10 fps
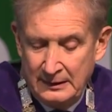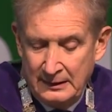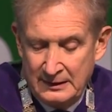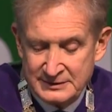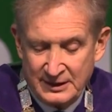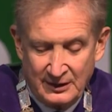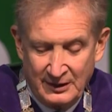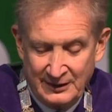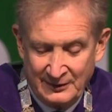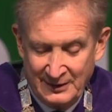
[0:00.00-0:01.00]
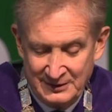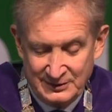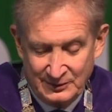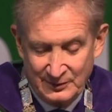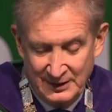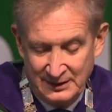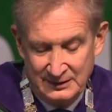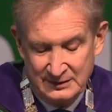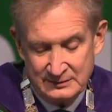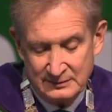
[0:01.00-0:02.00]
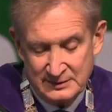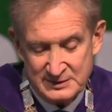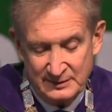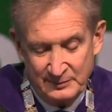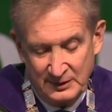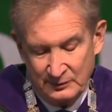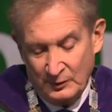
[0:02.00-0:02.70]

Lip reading: as our honorary degree recipient,